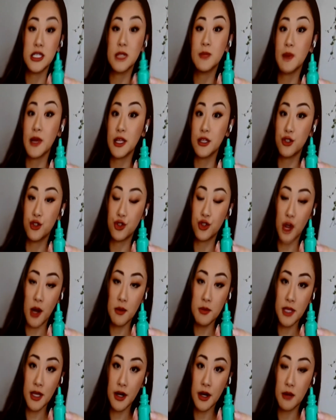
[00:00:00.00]
dispense
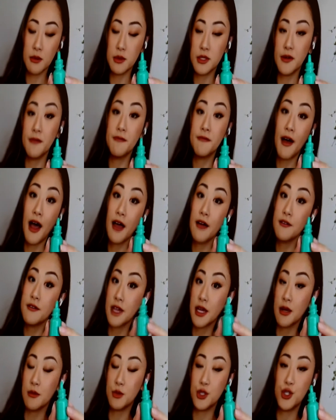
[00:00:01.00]
drops that are up to five
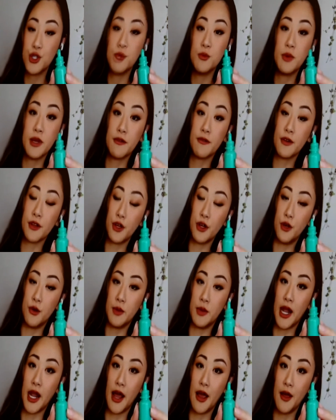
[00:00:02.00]
times too big for the
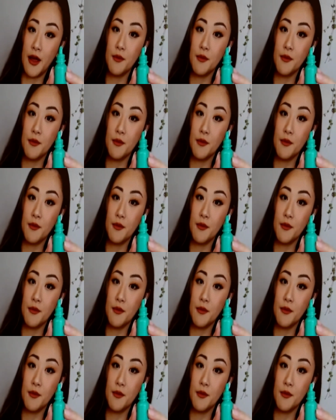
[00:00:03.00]
human eye.